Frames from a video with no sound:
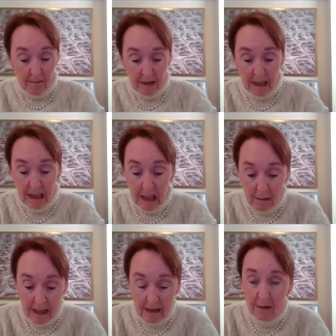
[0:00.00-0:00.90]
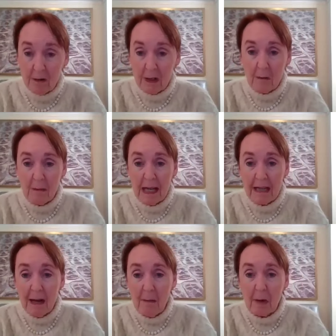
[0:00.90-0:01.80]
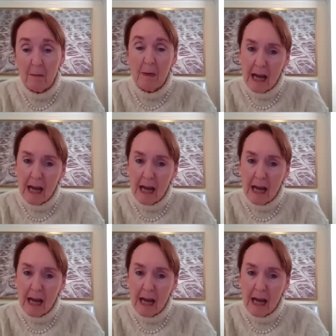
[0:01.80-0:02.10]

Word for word: I'm thinking about during the pandemic,